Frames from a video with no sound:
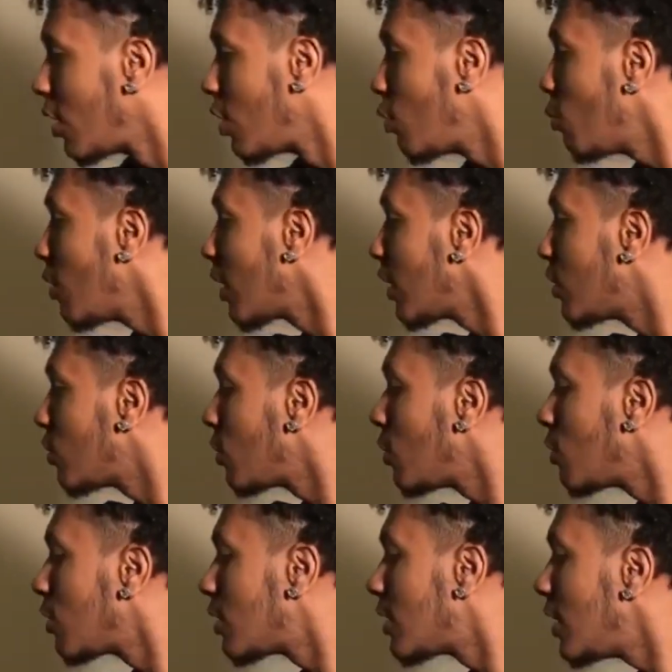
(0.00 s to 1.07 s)
you want to get you a
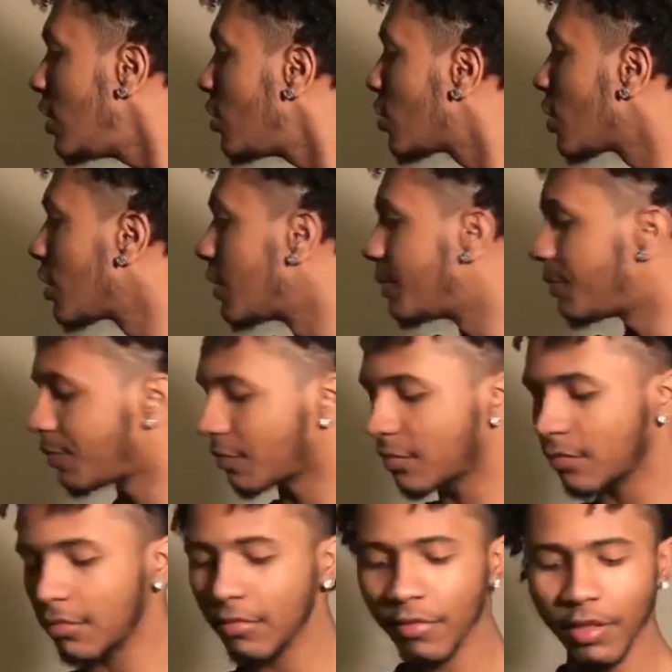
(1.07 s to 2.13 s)
little t-shirt
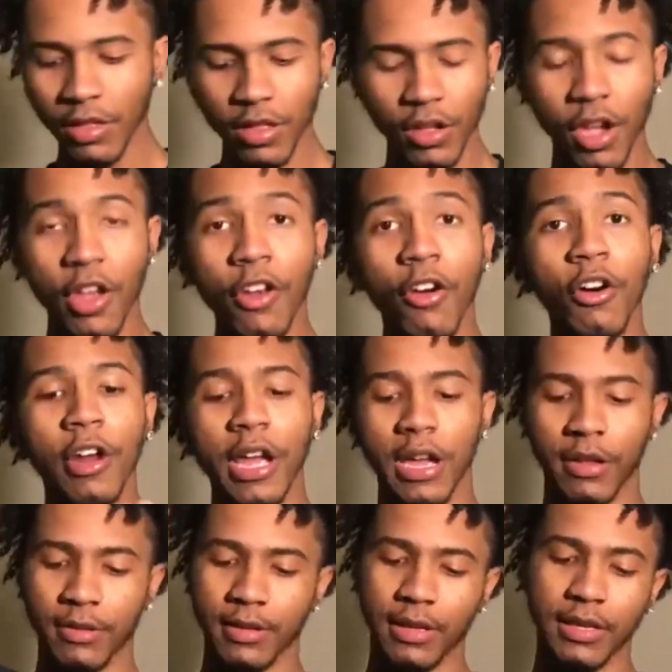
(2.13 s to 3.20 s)
and all
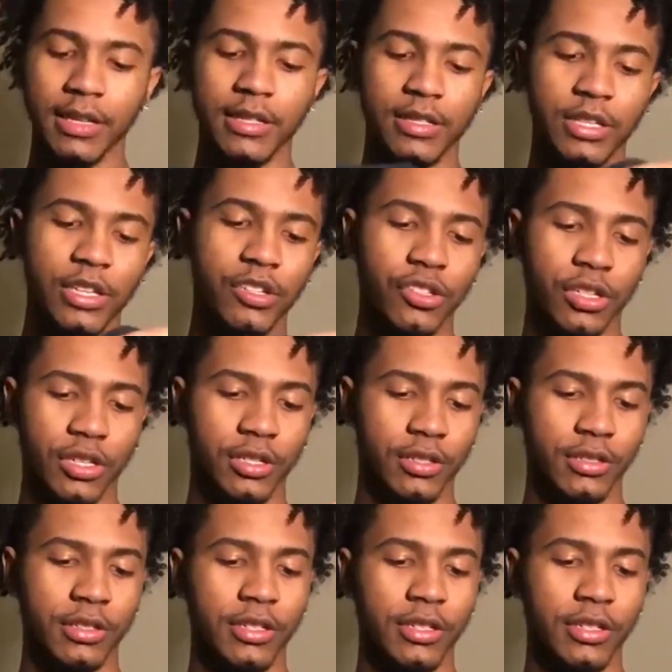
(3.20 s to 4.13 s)
that. This t-shirt.